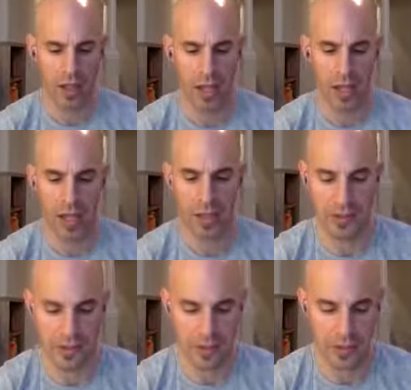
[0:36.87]

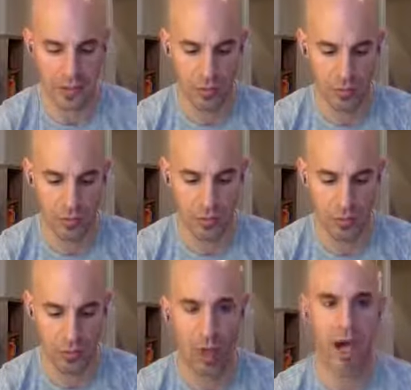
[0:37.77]
and
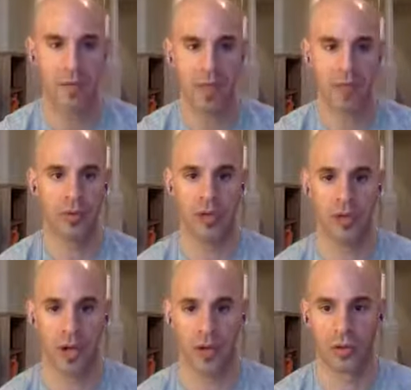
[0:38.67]
why people
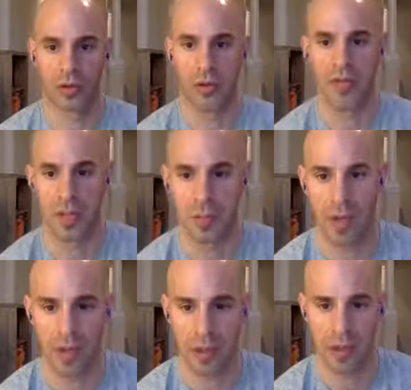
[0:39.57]
are, are losing
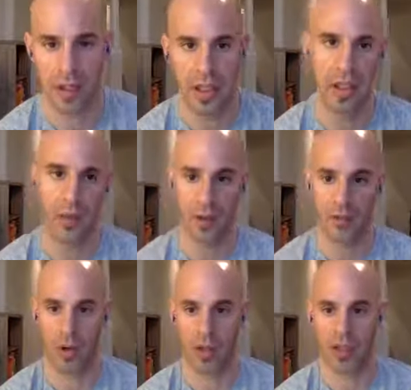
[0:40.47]
money in
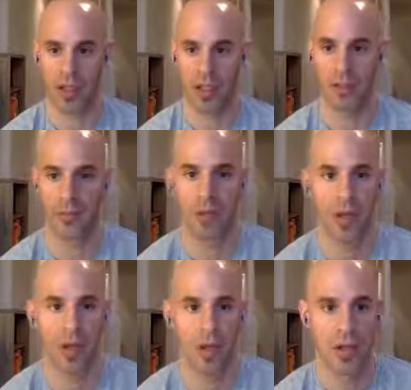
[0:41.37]
network marketing.
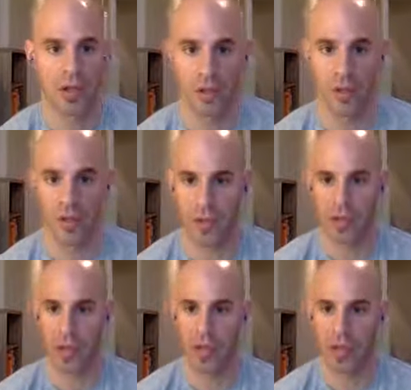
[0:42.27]
So if you're
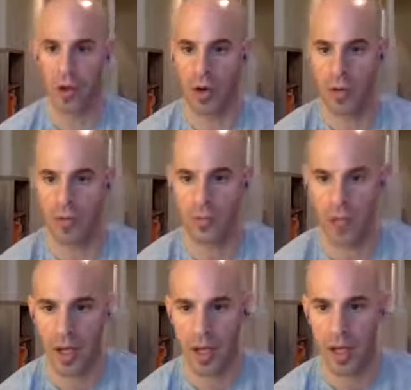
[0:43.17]
jumping on,
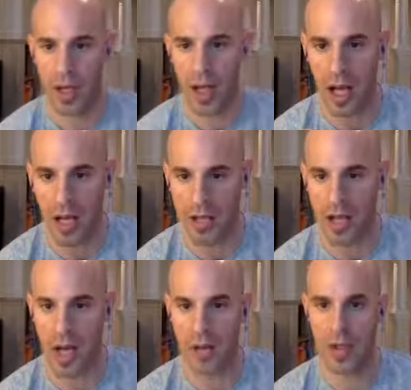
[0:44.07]
uh, hi,
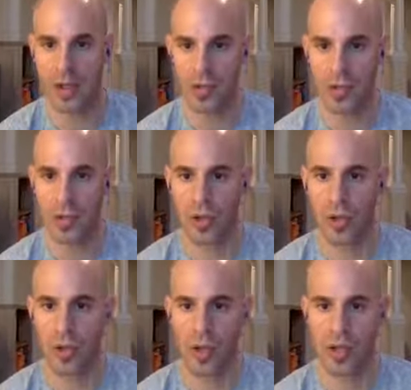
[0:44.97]
Carrie,
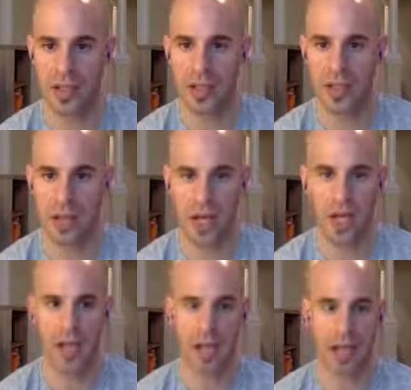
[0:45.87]
Hugo, Wendy,
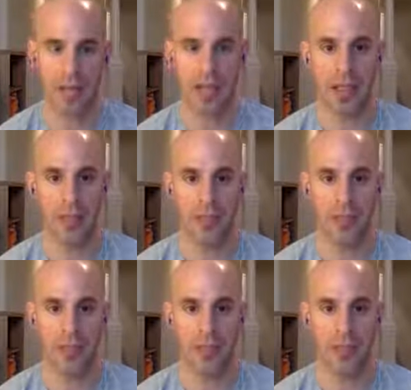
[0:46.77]
Don, Amy,